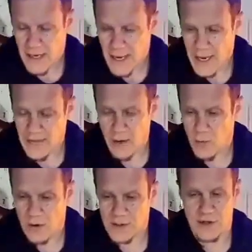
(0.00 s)
How that
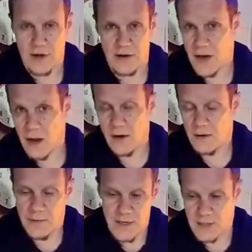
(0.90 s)
works, I don't
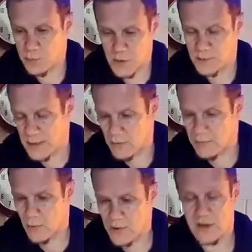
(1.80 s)
know, but that's what's been
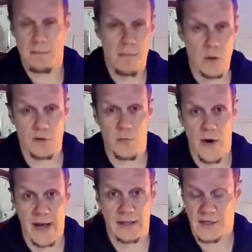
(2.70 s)
reported in
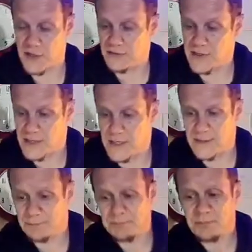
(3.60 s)
multiple outlets
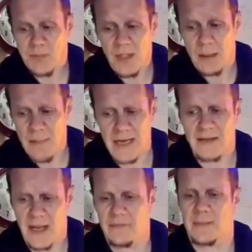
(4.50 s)
overseas, meaning
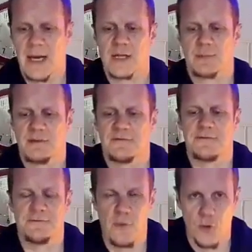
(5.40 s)
the government has been
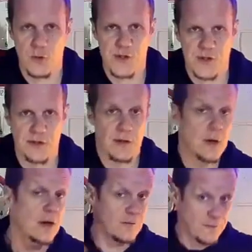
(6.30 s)
forced
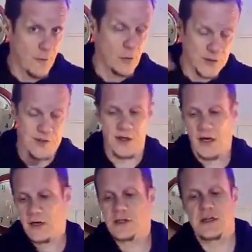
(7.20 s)

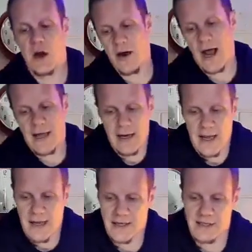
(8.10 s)
to go harder
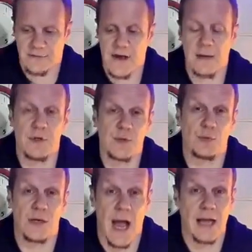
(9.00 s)
against the farmers,
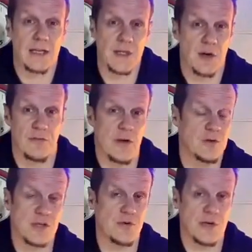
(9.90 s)
regardless of the
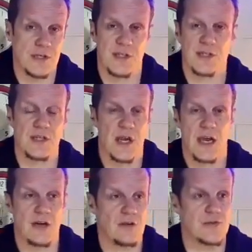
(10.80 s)
consequences,
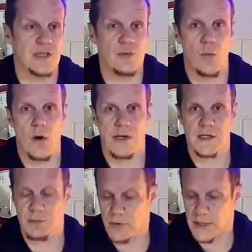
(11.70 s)
and obviously
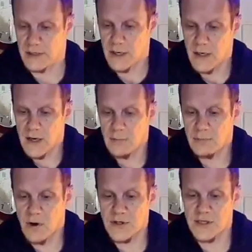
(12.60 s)
widespread
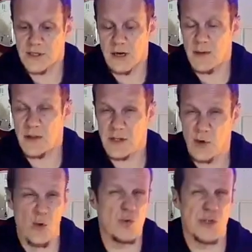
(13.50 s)
protesting. I mean, this
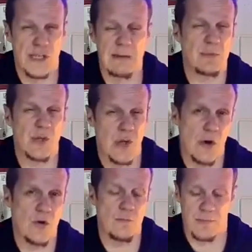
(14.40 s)
all seems
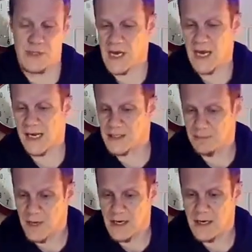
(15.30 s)
so bizarre to
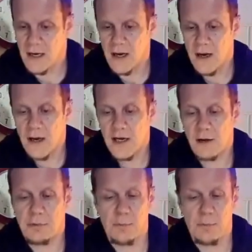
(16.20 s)
me. Now,